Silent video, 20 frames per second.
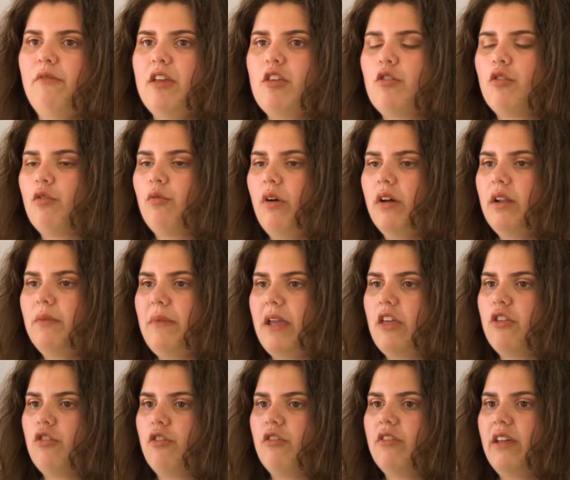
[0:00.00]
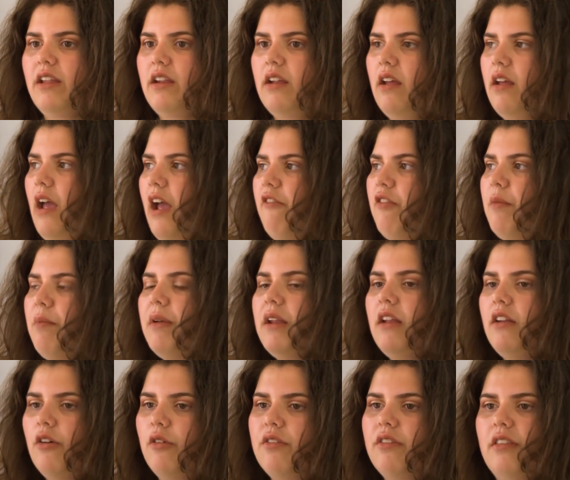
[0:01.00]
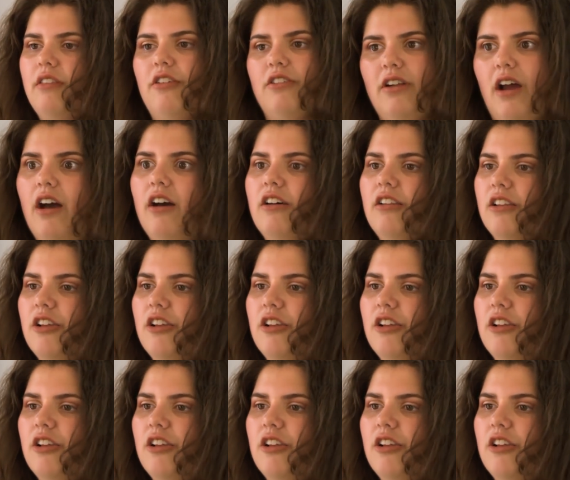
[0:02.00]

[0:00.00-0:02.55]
We just want to make sure that everybody knows that they're not